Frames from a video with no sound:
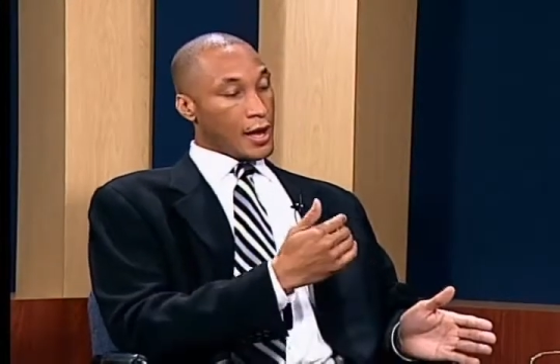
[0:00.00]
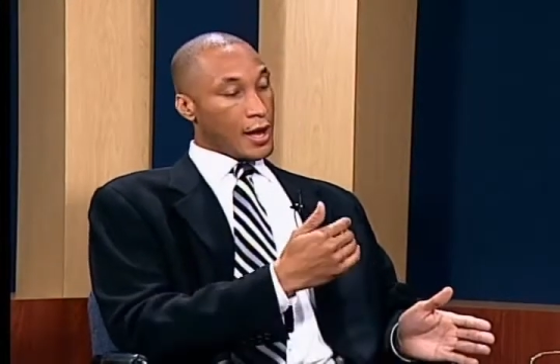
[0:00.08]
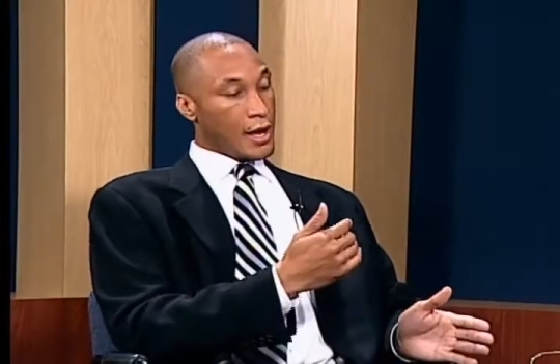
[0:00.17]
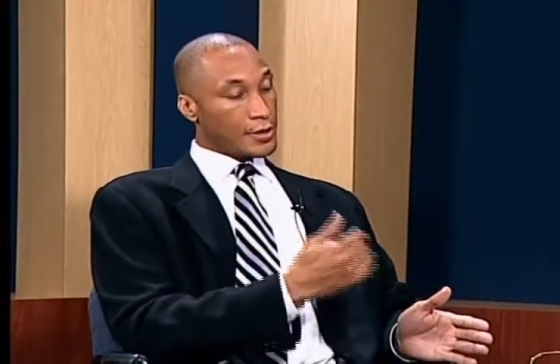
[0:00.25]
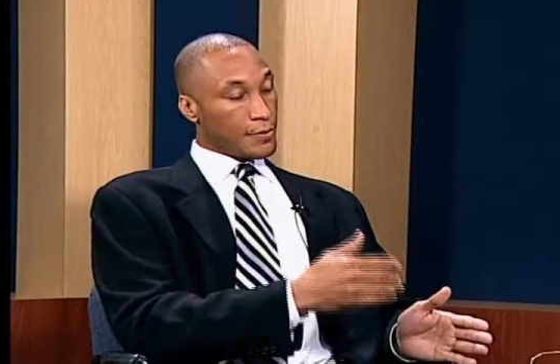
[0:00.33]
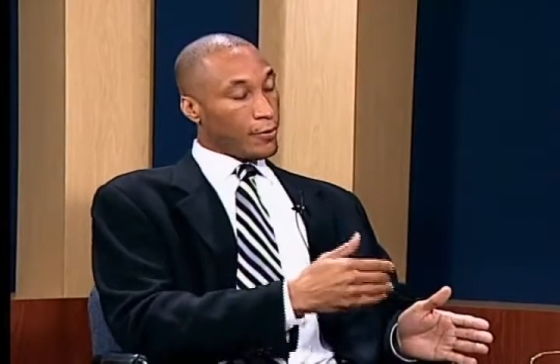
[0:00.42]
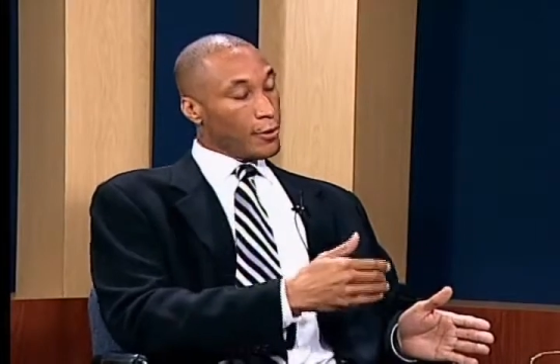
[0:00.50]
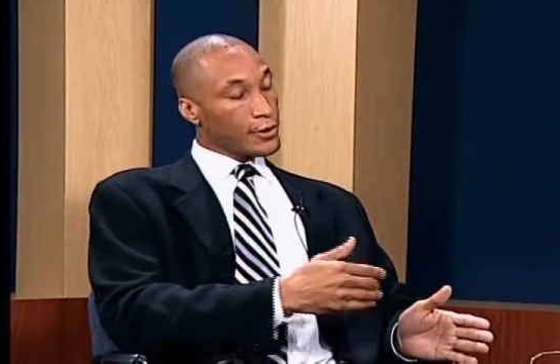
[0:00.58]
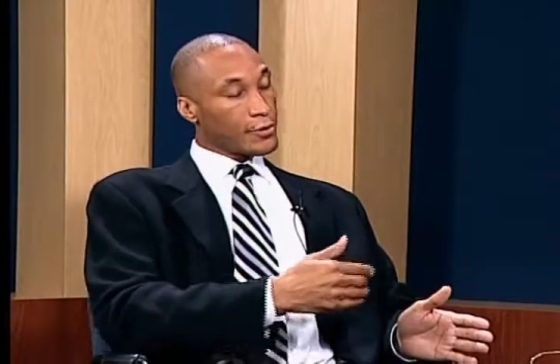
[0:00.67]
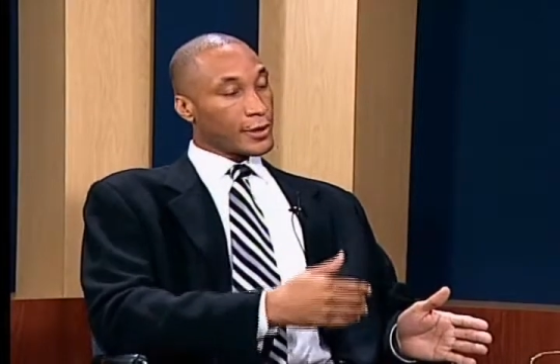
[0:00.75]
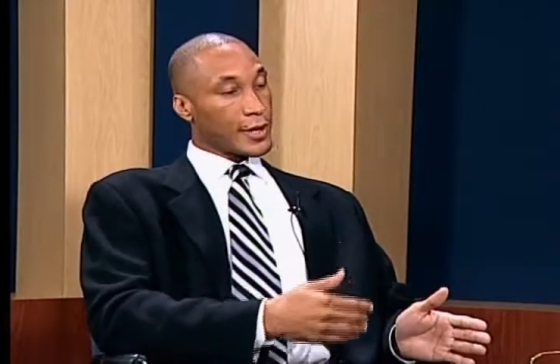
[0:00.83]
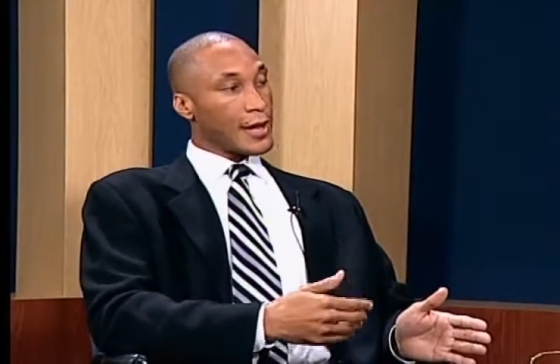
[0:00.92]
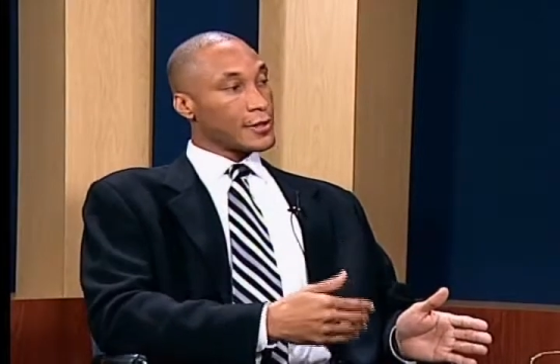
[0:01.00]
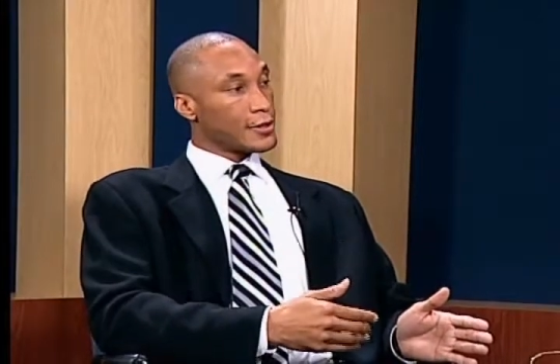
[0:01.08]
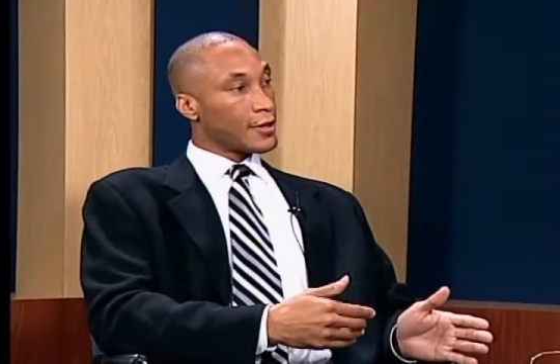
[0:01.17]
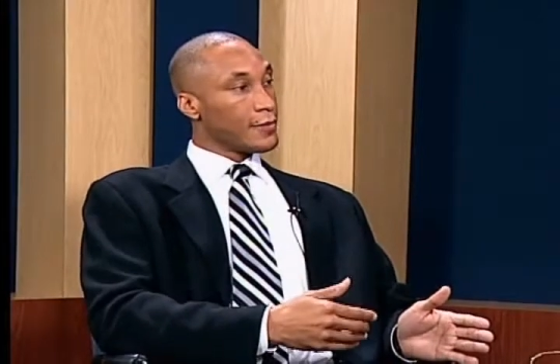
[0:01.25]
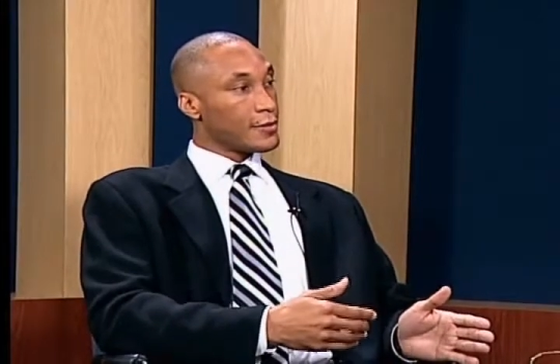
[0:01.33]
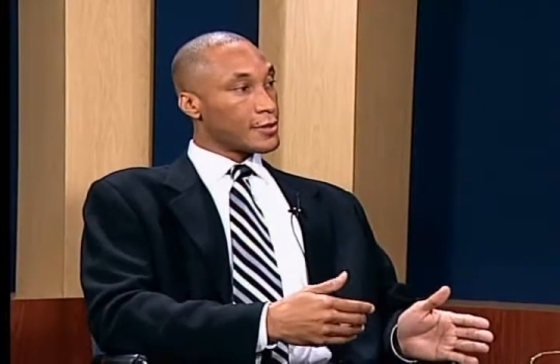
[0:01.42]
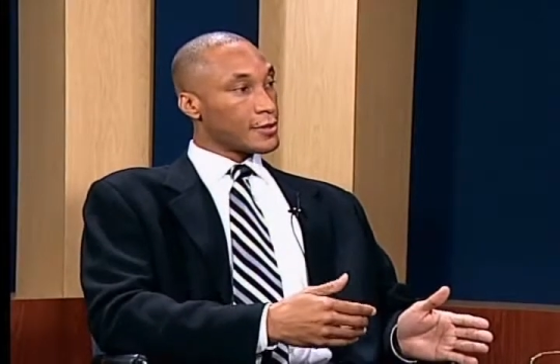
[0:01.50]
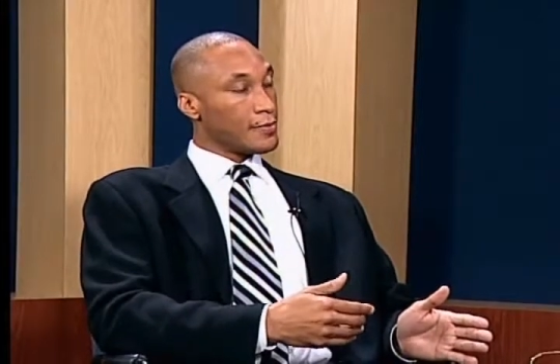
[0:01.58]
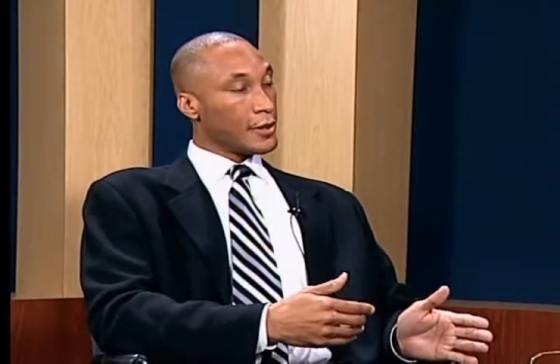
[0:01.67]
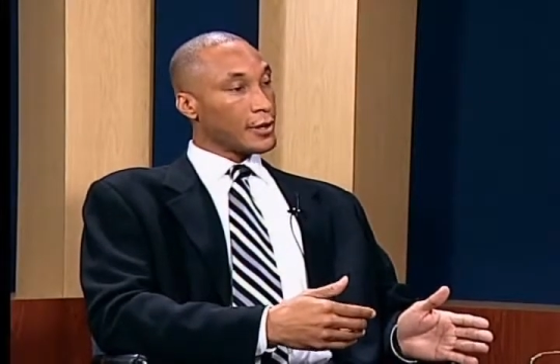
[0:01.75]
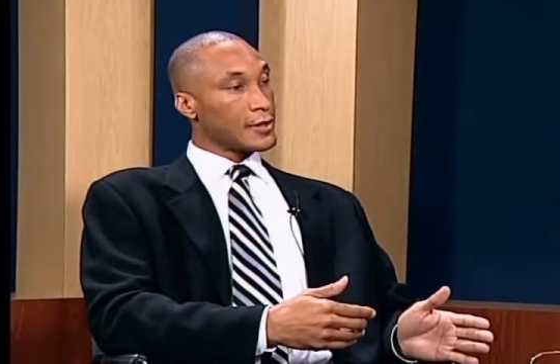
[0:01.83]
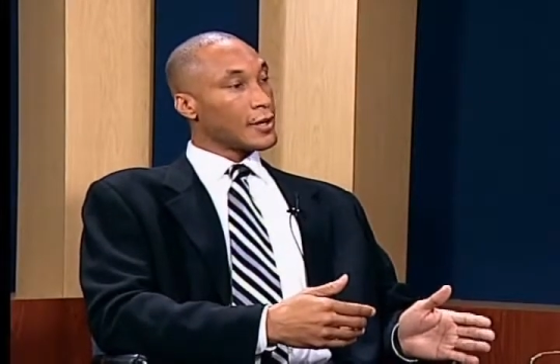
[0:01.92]
It's important to acknowledge differences
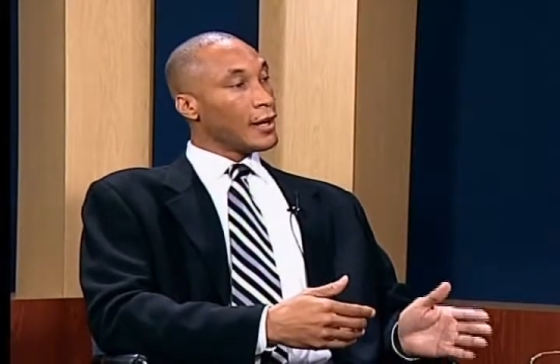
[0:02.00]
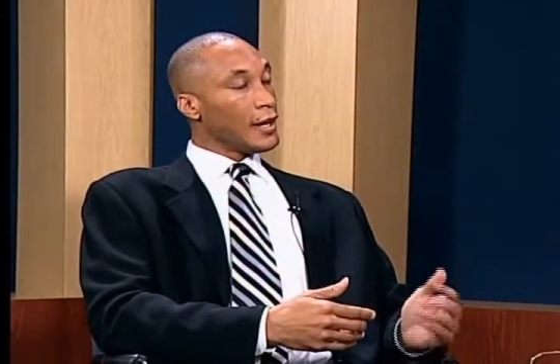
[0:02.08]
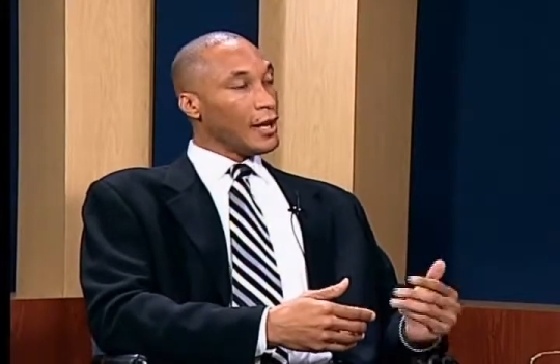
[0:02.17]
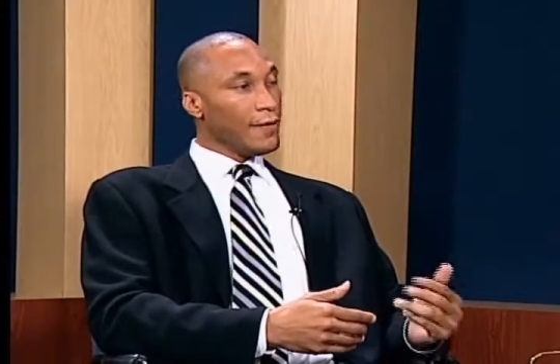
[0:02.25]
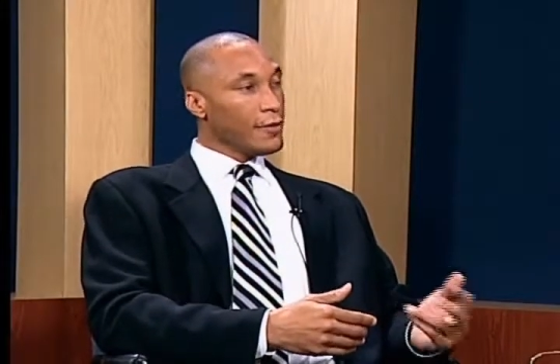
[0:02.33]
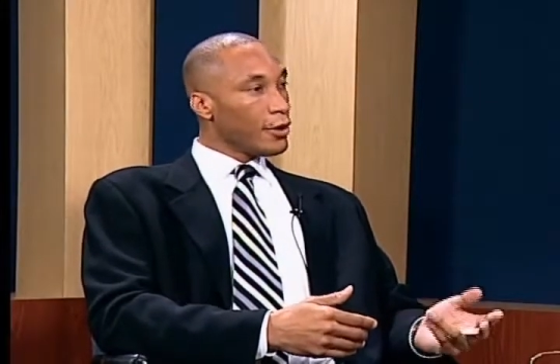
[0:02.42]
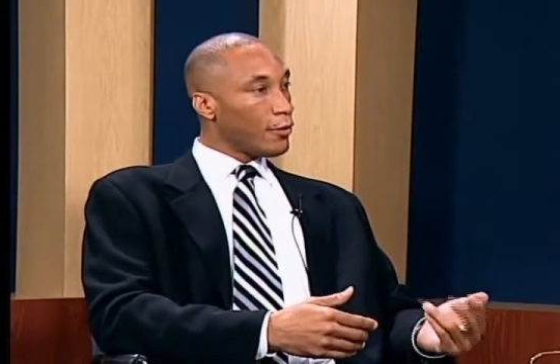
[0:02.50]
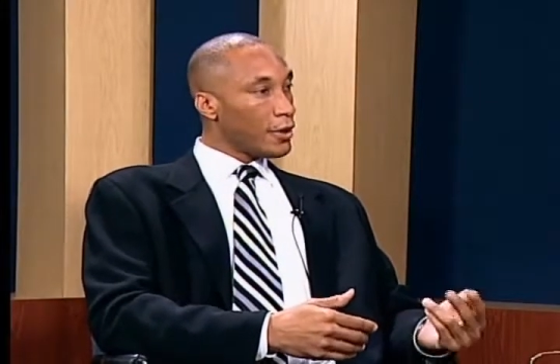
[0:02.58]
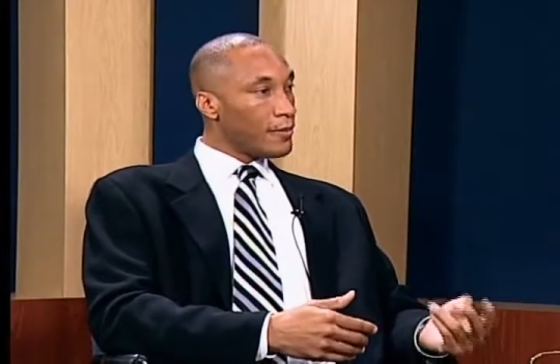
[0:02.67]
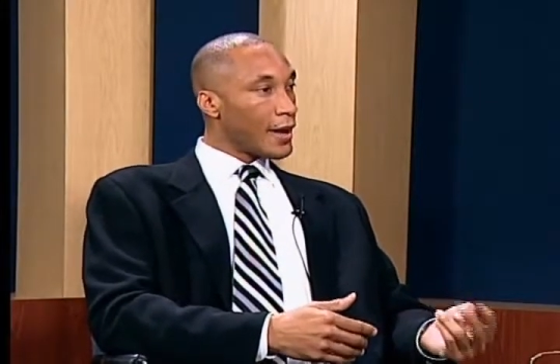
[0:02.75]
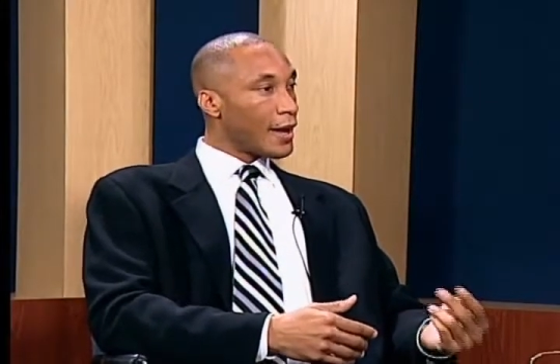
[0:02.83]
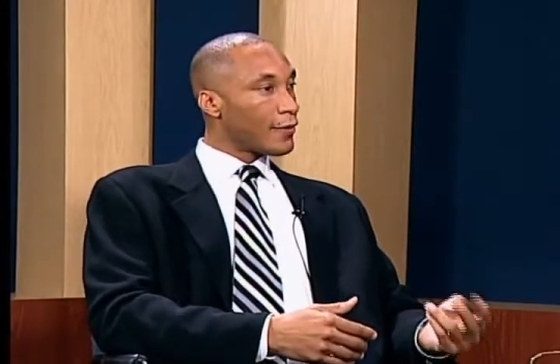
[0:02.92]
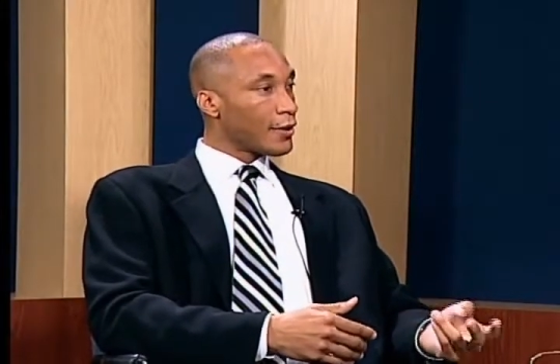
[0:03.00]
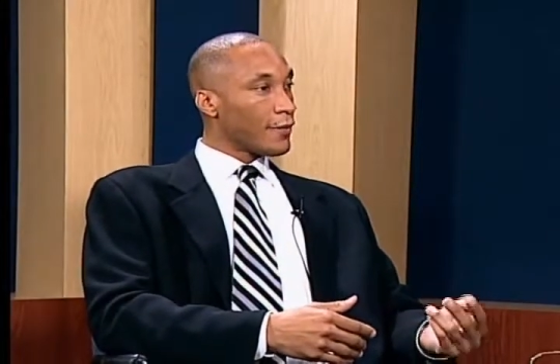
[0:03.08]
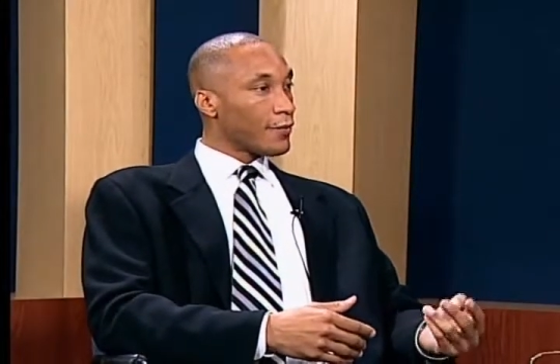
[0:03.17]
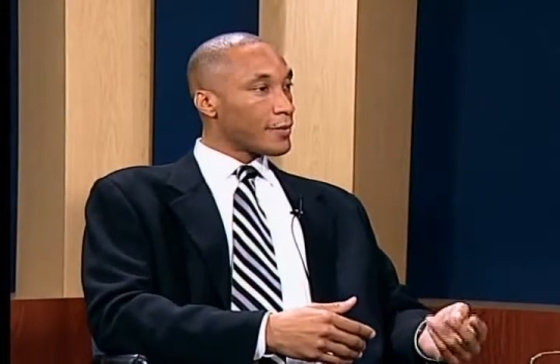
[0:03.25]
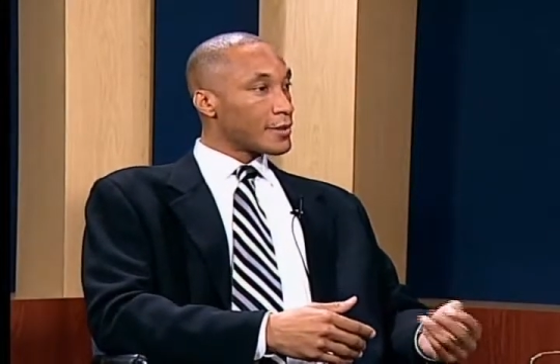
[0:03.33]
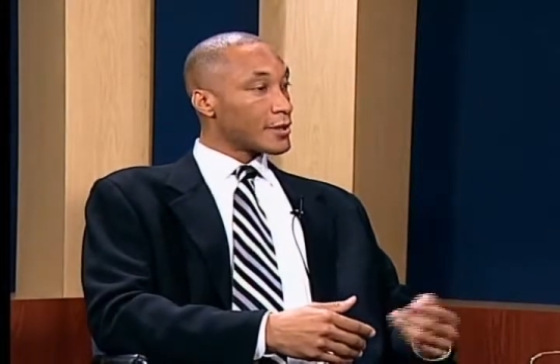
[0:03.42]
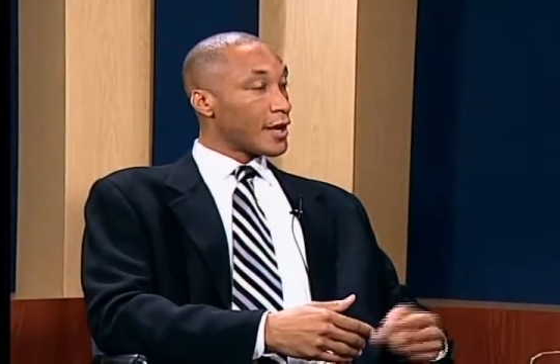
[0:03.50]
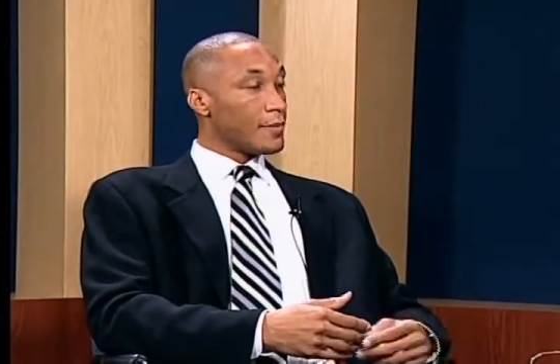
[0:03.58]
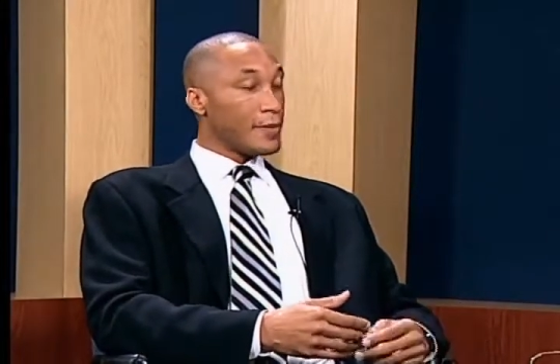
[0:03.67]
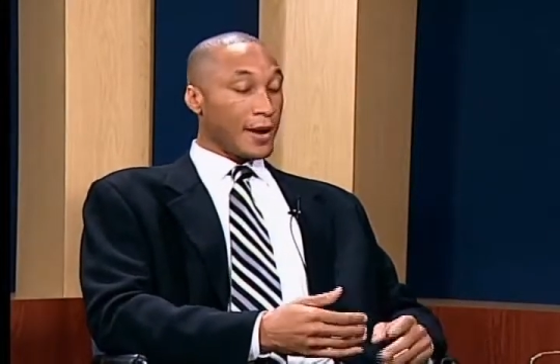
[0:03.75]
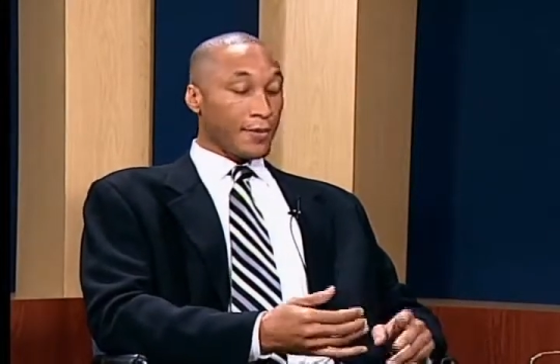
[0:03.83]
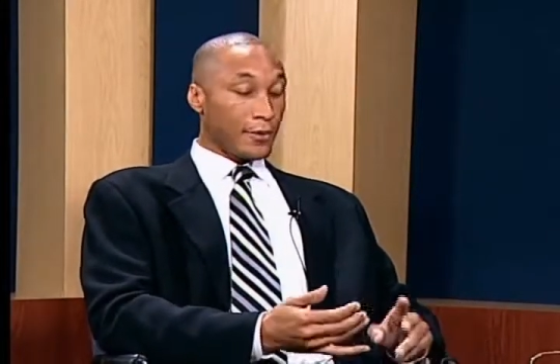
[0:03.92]
because even though we may have come from the same
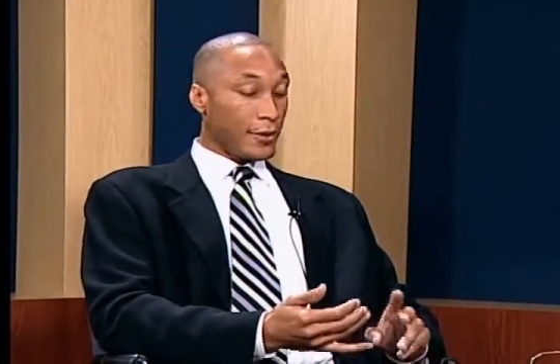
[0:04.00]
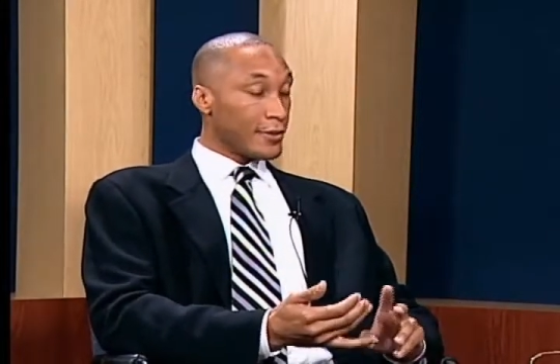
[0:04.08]
neighborhood,